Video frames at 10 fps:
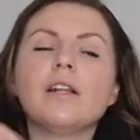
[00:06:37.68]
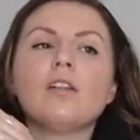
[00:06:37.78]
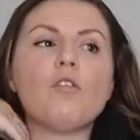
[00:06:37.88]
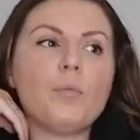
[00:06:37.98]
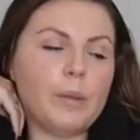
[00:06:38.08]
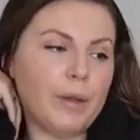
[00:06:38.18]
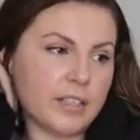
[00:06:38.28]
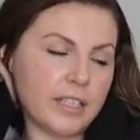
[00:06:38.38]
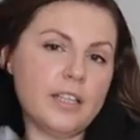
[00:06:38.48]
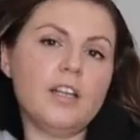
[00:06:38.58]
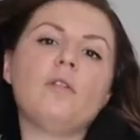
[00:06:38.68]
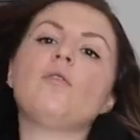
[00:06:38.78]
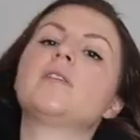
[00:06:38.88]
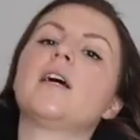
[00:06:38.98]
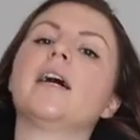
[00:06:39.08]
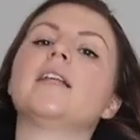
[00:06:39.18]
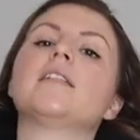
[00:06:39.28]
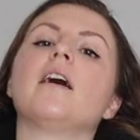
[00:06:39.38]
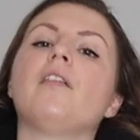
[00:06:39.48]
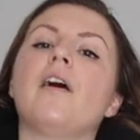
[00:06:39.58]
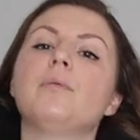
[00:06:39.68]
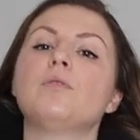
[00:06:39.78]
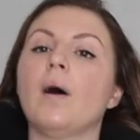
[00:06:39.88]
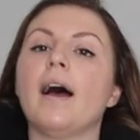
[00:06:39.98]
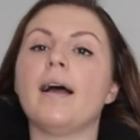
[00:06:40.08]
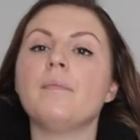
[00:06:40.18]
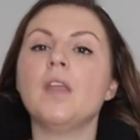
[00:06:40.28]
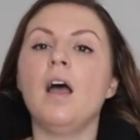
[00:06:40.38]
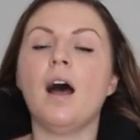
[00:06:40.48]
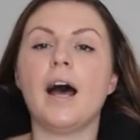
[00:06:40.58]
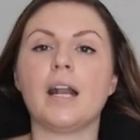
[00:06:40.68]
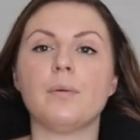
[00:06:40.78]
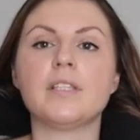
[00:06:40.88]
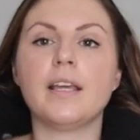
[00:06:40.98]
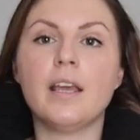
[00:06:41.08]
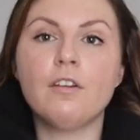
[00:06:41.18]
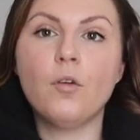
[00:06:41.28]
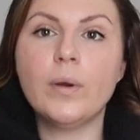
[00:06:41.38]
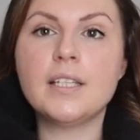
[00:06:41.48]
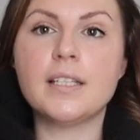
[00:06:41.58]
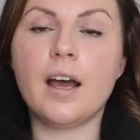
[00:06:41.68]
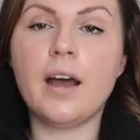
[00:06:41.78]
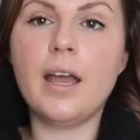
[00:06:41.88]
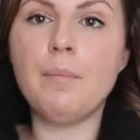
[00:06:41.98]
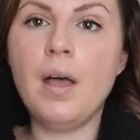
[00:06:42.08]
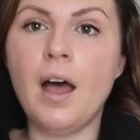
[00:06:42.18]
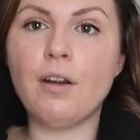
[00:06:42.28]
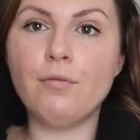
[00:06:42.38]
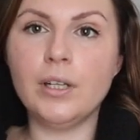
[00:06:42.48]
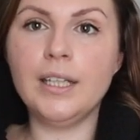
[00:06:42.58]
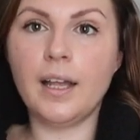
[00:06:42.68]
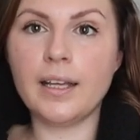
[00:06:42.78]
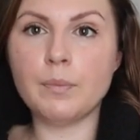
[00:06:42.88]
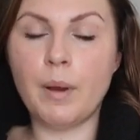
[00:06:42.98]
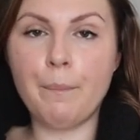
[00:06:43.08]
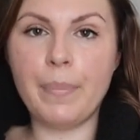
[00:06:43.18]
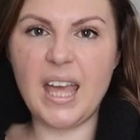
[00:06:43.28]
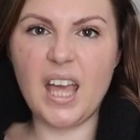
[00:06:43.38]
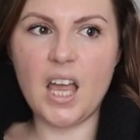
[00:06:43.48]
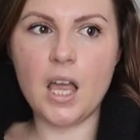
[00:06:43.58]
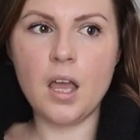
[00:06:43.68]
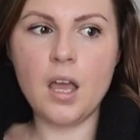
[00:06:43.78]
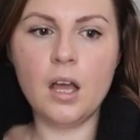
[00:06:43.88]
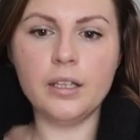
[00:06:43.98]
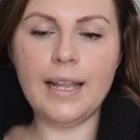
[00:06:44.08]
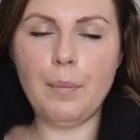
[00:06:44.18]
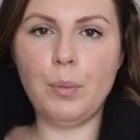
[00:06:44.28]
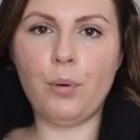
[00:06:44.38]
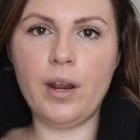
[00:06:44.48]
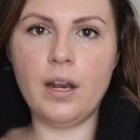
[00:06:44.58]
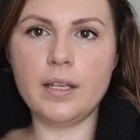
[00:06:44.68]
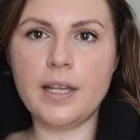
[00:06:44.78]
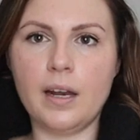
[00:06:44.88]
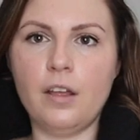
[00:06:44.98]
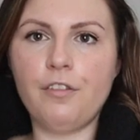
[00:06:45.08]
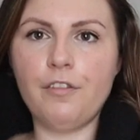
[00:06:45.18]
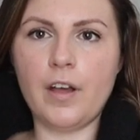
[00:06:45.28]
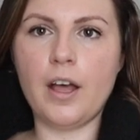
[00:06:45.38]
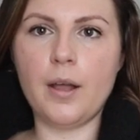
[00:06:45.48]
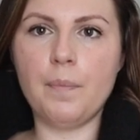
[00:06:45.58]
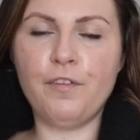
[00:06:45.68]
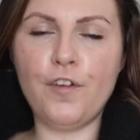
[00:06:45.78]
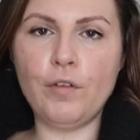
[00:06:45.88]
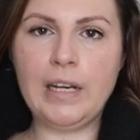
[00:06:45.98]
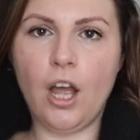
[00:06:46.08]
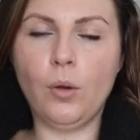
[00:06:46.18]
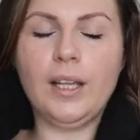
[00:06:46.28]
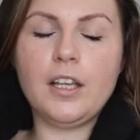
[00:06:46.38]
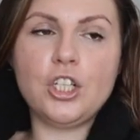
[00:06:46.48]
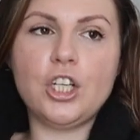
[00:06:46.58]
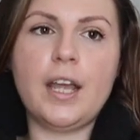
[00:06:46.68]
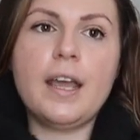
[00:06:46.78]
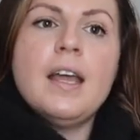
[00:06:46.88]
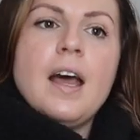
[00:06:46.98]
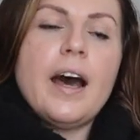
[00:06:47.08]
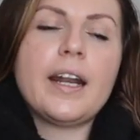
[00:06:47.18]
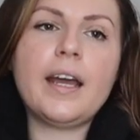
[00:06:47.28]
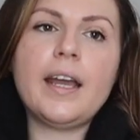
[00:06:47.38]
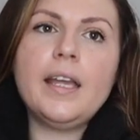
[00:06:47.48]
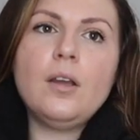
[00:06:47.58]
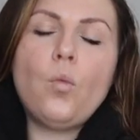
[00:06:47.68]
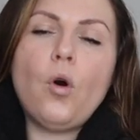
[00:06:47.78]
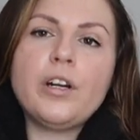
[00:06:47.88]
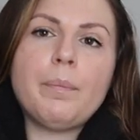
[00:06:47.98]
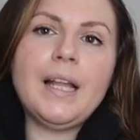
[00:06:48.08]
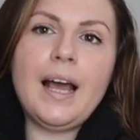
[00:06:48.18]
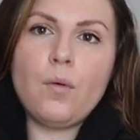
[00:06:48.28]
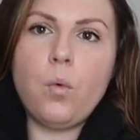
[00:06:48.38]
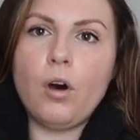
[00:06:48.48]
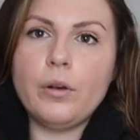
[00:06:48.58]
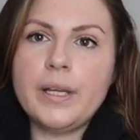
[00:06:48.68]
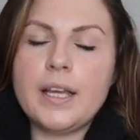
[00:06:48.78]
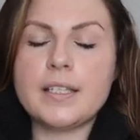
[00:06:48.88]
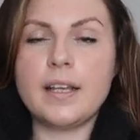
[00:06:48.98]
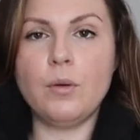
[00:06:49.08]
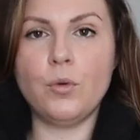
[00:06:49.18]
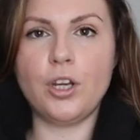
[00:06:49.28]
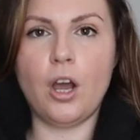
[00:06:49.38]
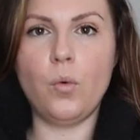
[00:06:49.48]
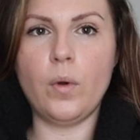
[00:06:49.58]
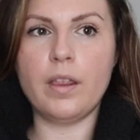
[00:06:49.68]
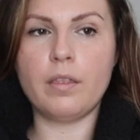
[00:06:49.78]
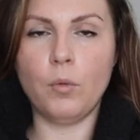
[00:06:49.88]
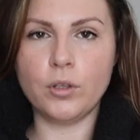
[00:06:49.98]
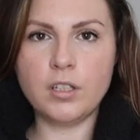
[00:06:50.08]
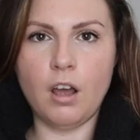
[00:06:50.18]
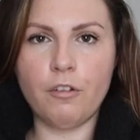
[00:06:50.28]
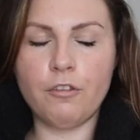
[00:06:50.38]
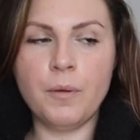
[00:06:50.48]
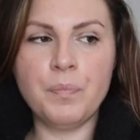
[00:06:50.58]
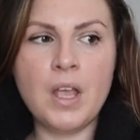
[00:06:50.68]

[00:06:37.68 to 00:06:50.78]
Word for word: spend a lot of money because I didn't know if it was the kind of style that I would wear and I was thinking for winter time, I really liked my big leopard print kind of um, furry coat last year, and I wanted a black one because then it would go with more stuff.